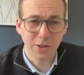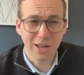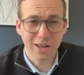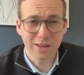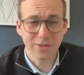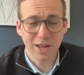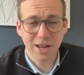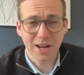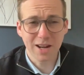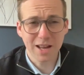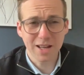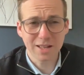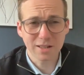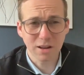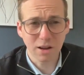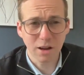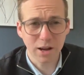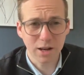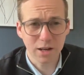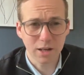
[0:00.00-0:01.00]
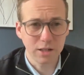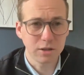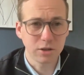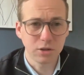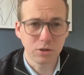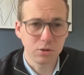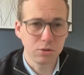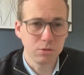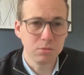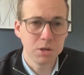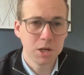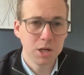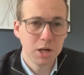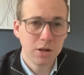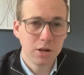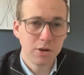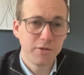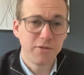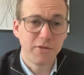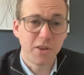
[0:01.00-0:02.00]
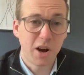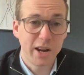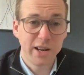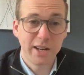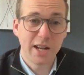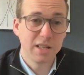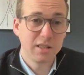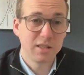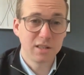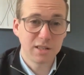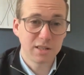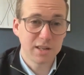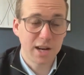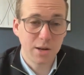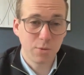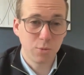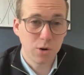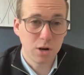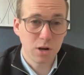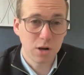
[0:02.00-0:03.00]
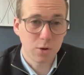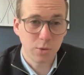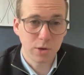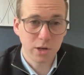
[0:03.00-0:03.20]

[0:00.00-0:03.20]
they're less likely to find and sustain work.